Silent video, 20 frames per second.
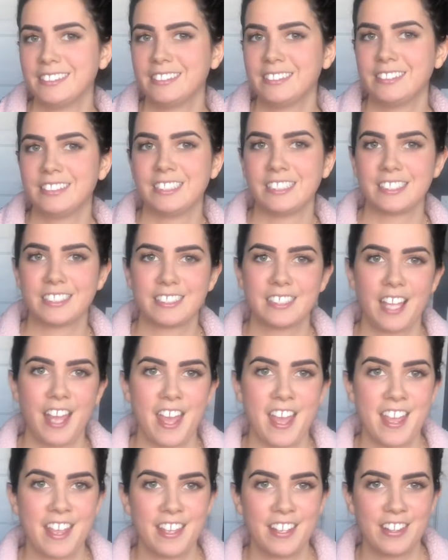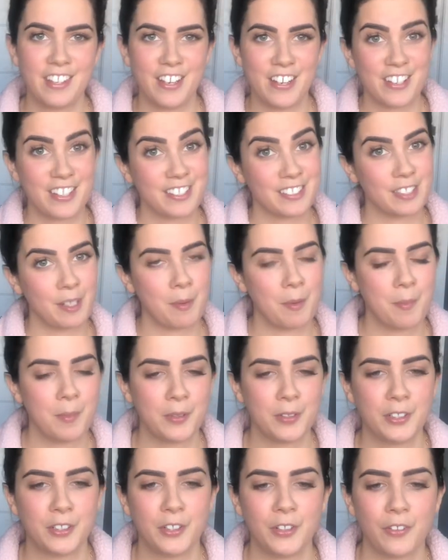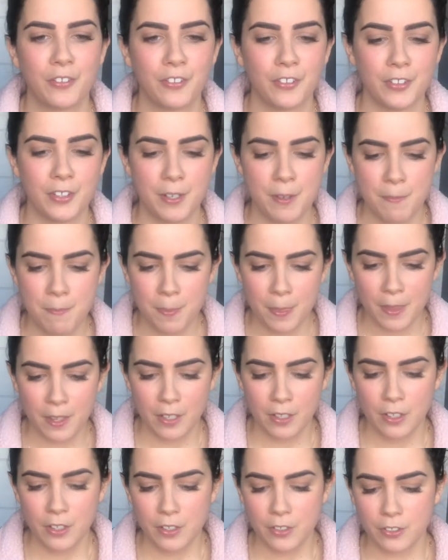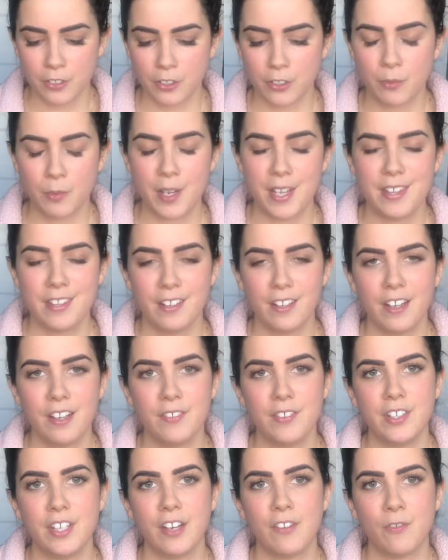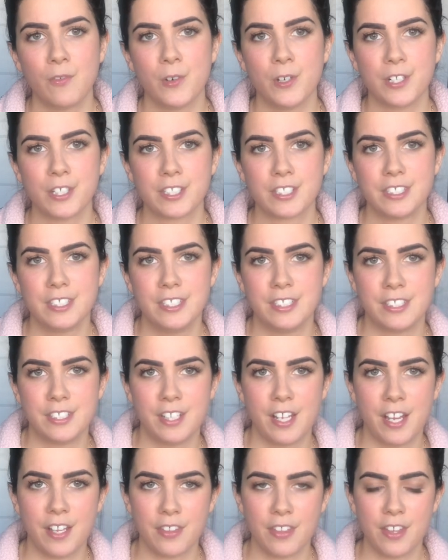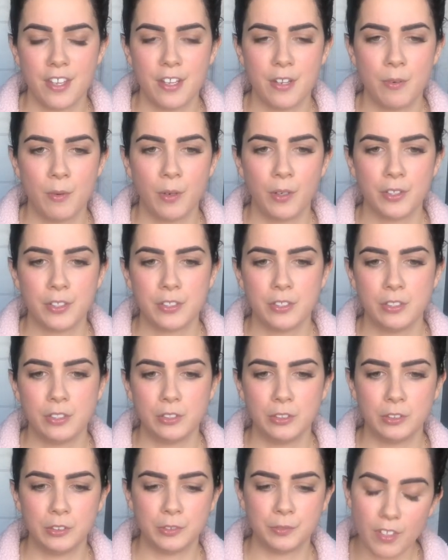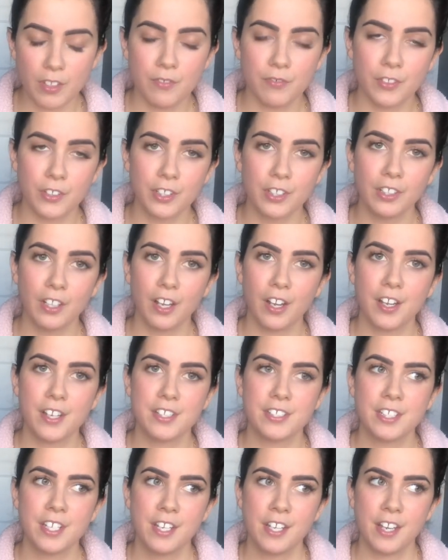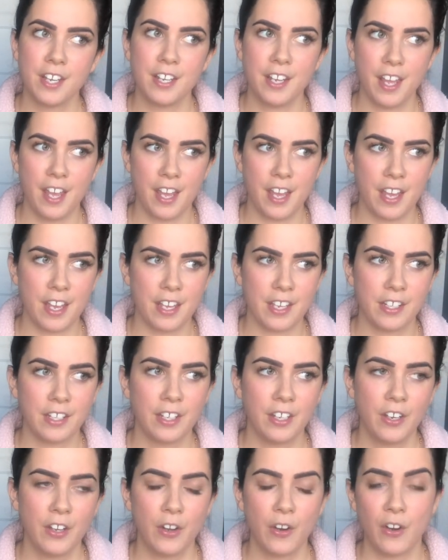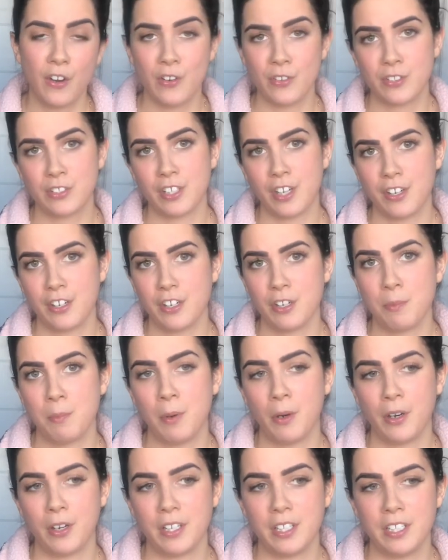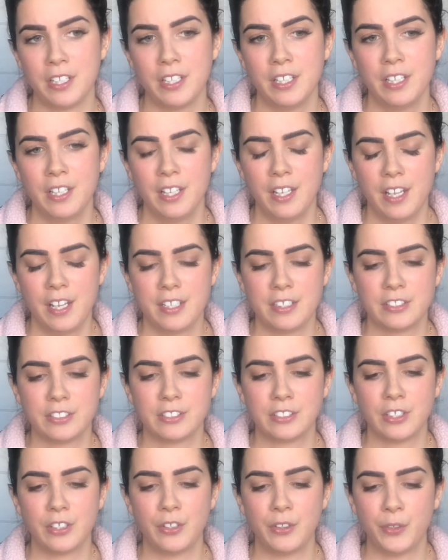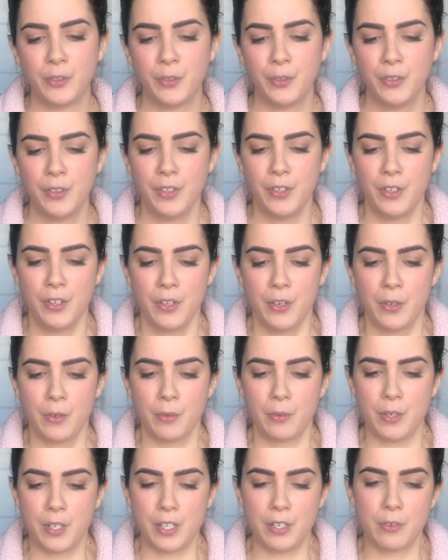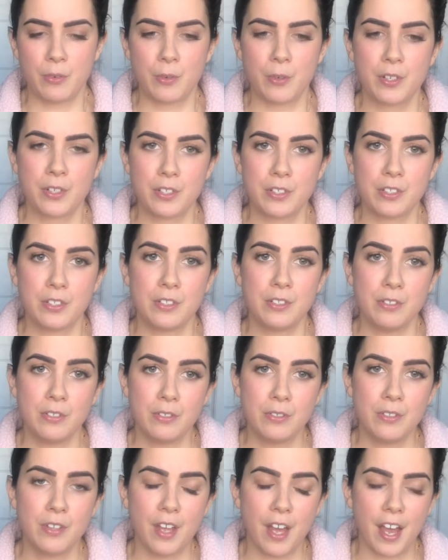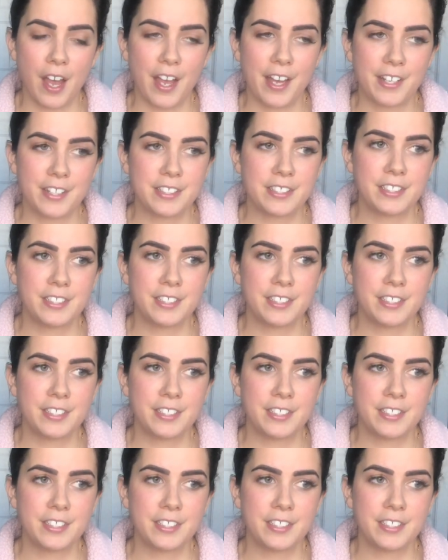just hang in there because I'm about to go through it. So the way that IVF works is that they want to fertilize an egg outside of your body. And so in order to do that,